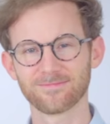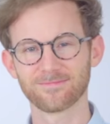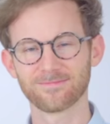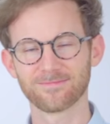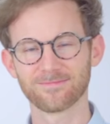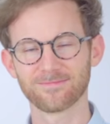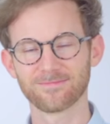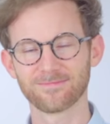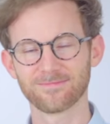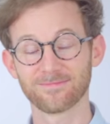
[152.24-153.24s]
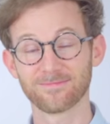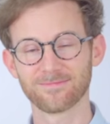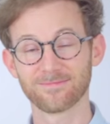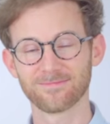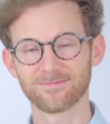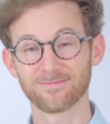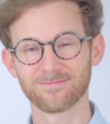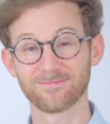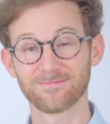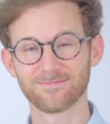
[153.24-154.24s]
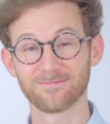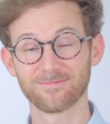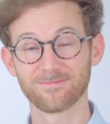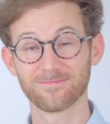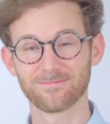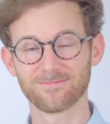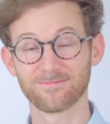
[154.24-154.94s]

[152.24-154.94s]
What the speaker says: This person isn't speaking.